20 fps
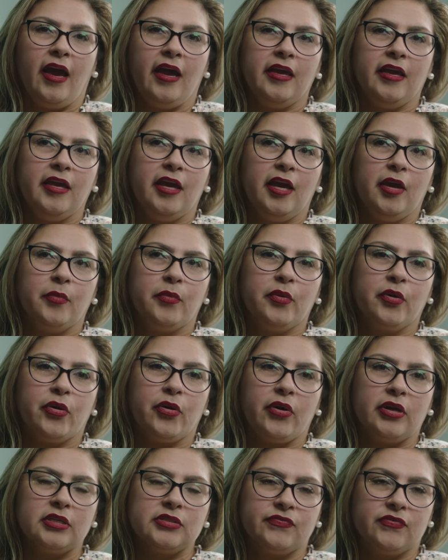I came
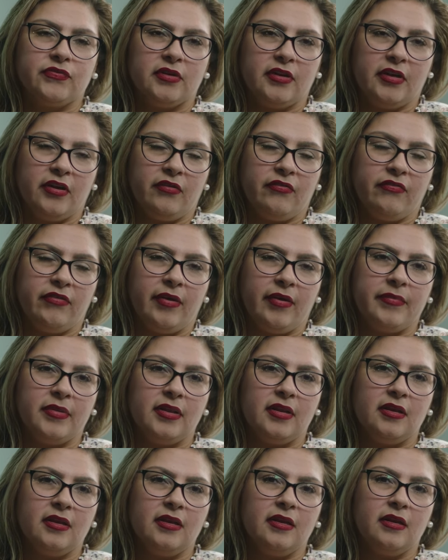across Foothill
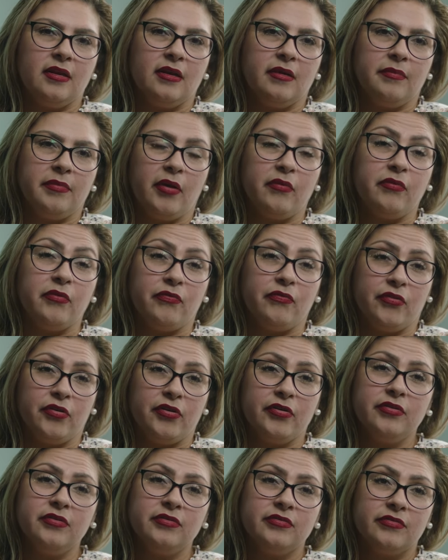Family by
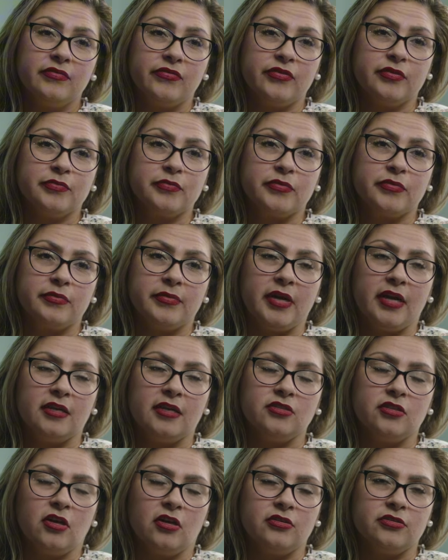referral from
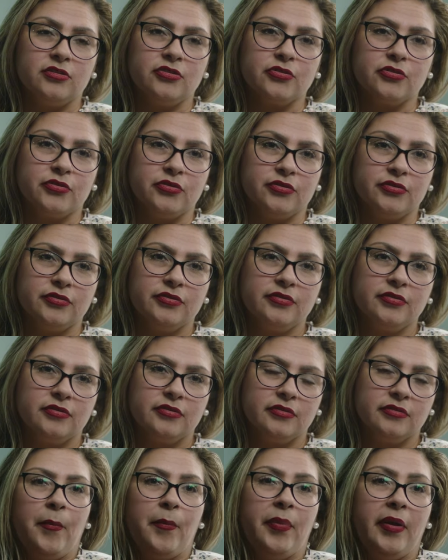my daughter's school.
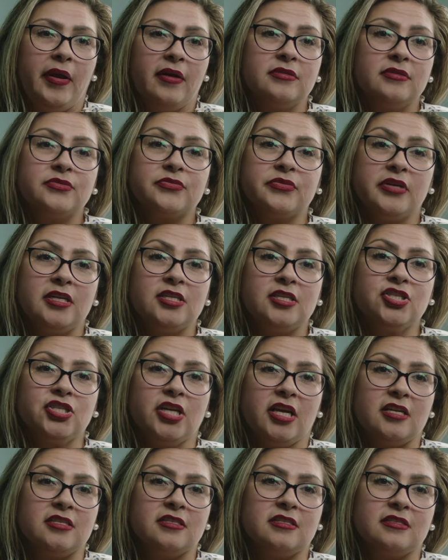Pairs really
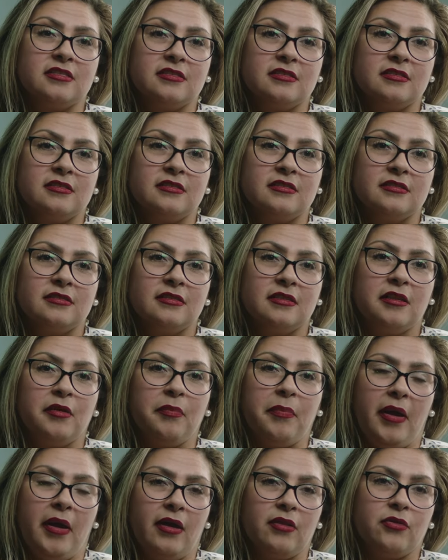changed the
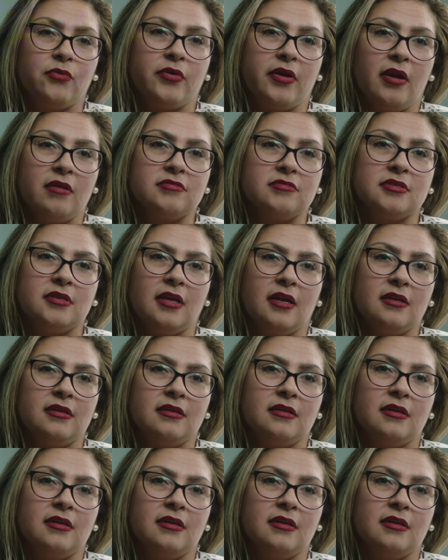path where I was at.